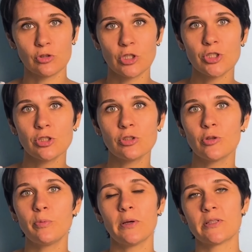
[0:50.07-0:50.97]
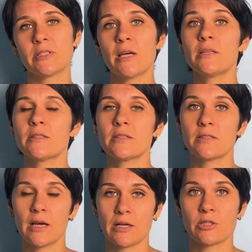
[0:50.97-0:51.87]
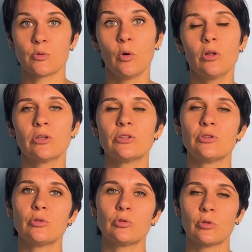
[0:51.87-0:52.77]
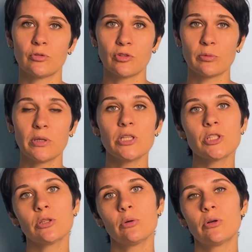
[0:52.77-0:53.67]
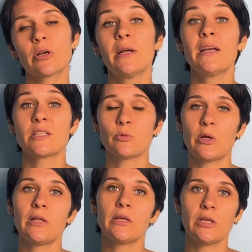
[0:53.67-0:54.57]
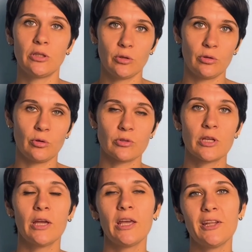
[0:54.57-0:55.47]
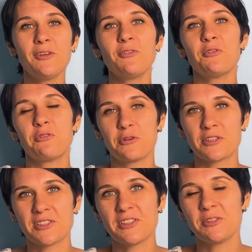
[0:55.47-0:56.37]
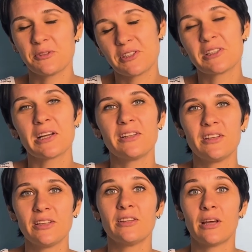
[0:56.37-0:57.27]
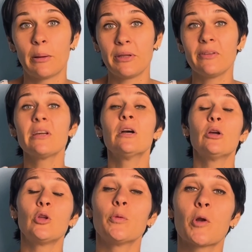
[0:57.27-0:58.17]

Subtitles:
eustachian tube and sinuses are swollen due to inflammation or swelling in your nose. And if you force it, you still continue diving, you